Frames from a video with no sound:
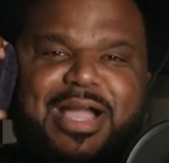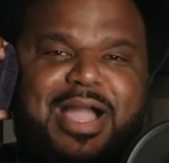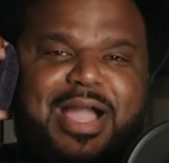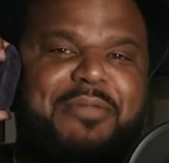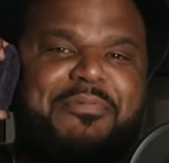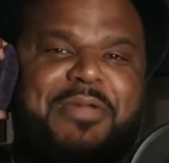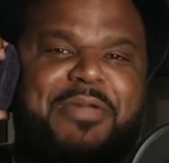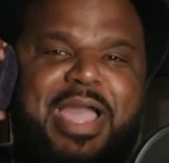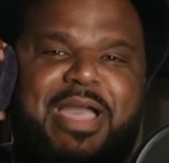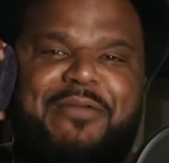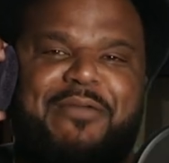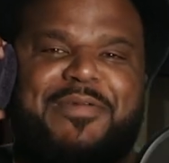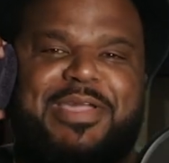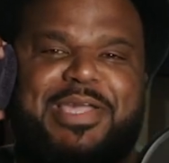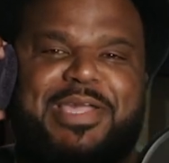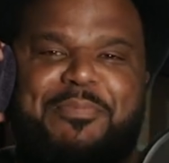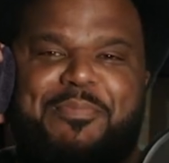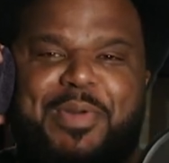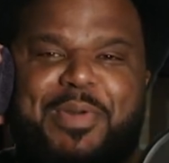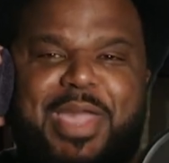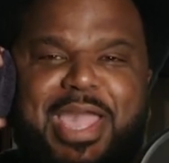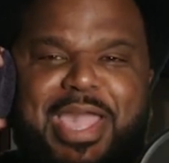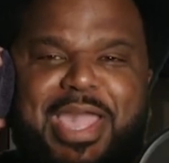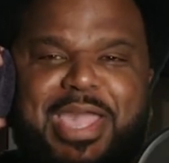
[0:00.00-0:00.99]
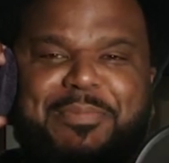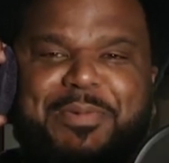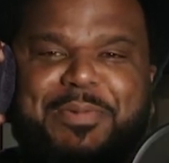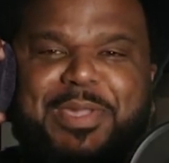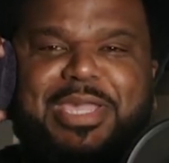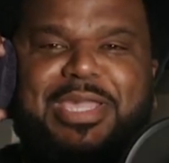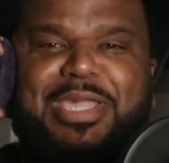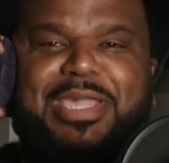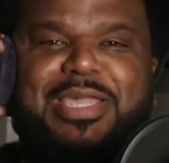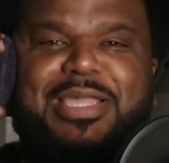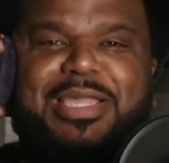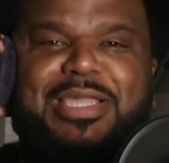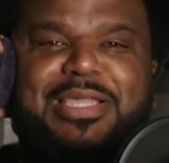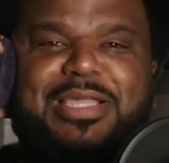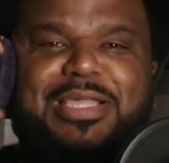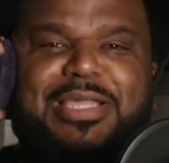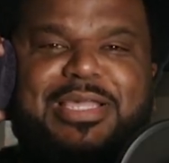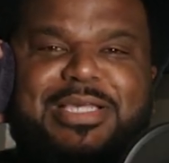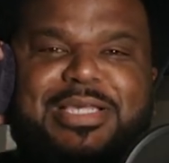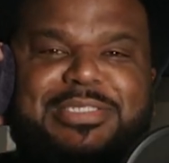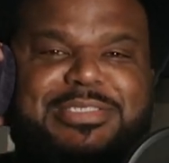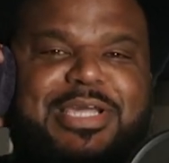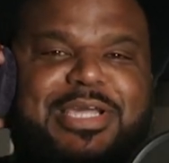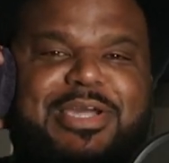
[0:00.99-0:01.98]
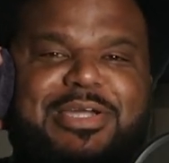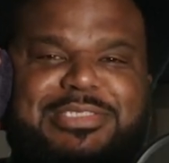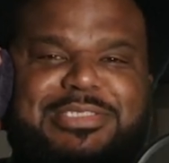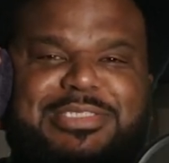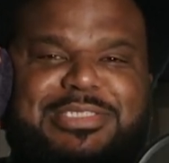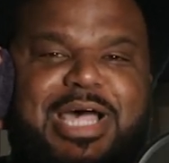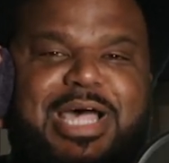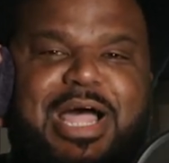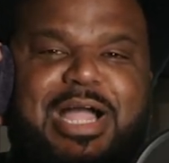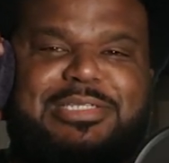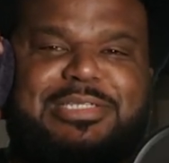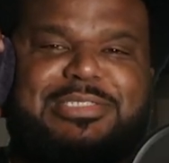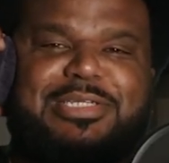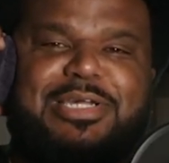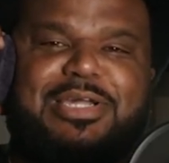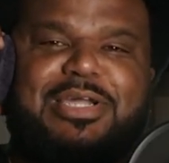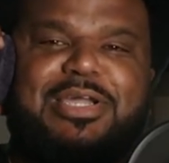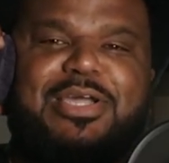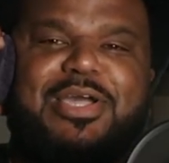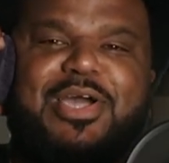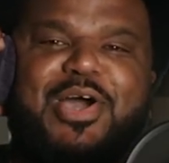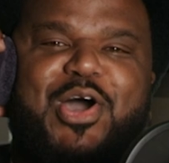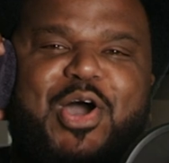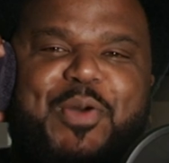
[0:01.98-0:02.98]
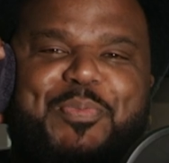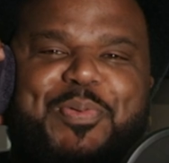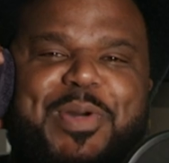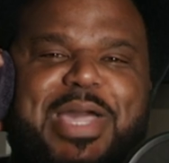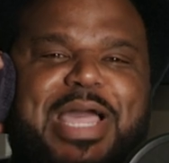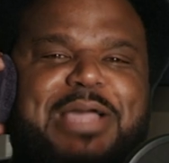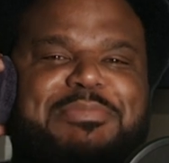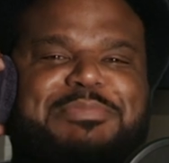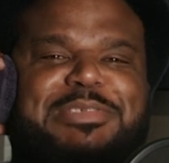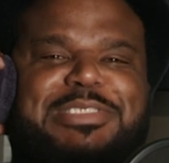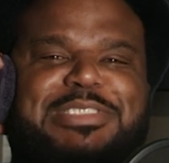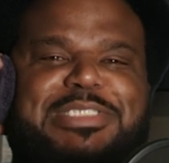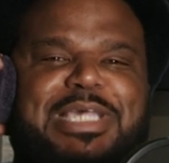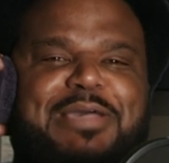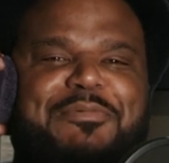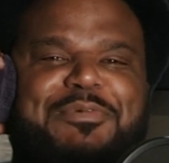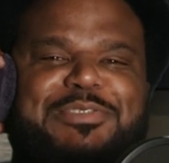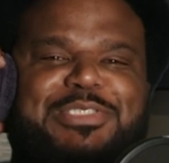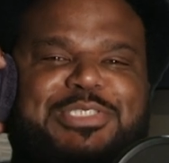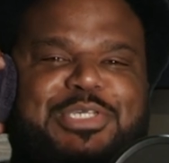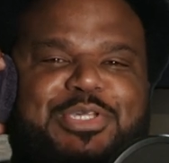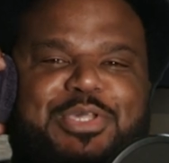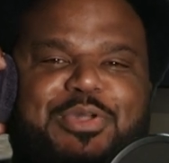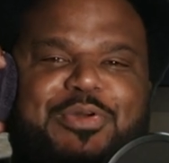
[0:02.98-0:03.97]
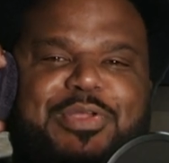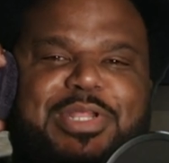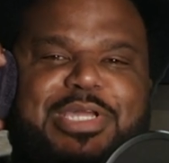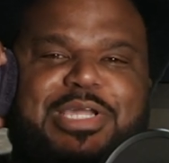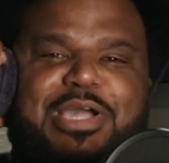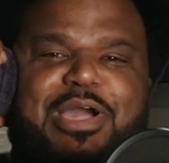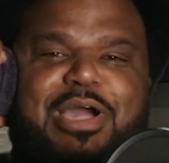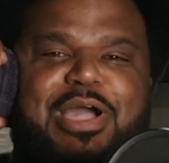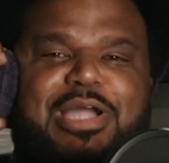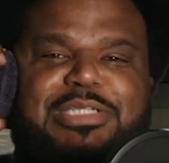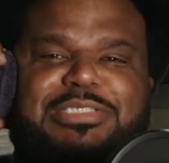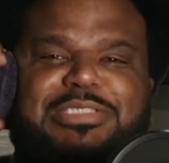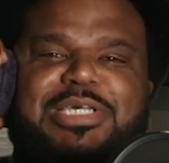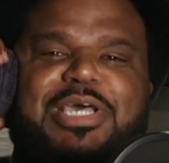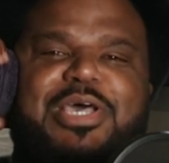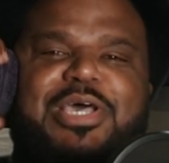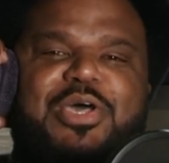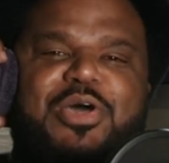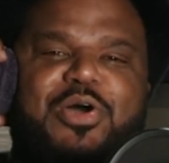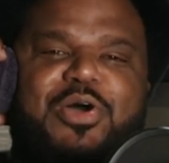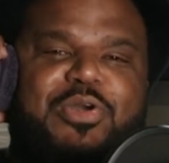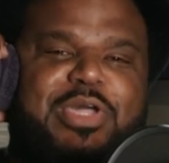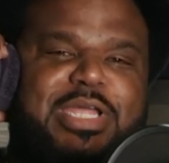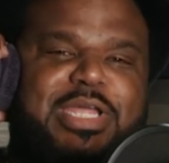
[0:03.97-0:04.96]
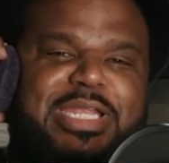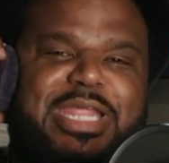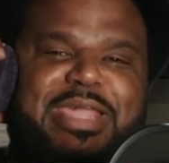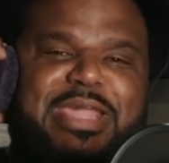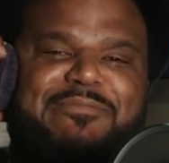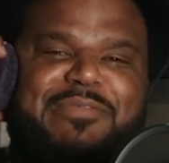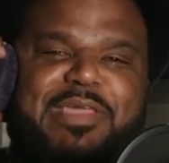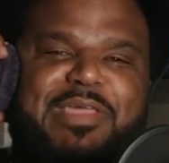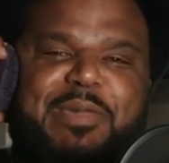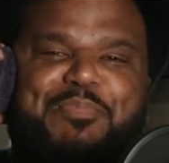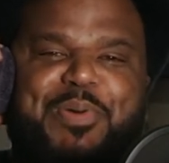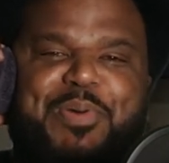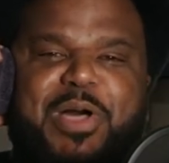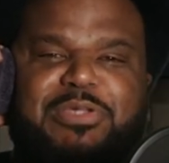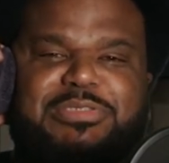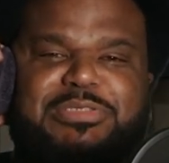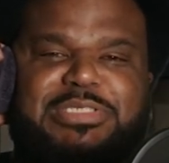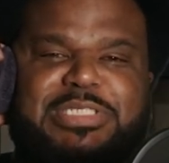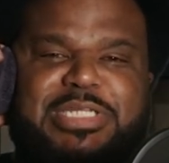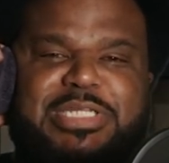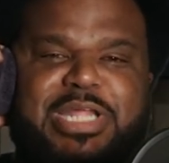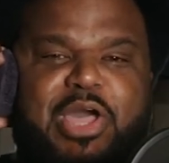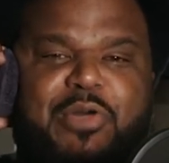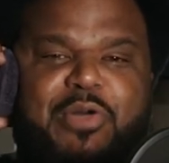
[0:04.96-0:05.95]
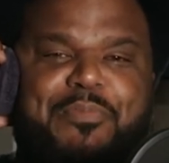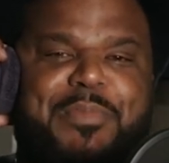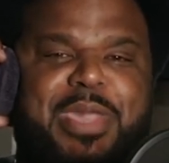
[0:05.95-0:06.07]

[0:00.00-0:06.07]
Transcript: I'm having a baby. Is that a doctor? or perhaps several security guards who can leave that post and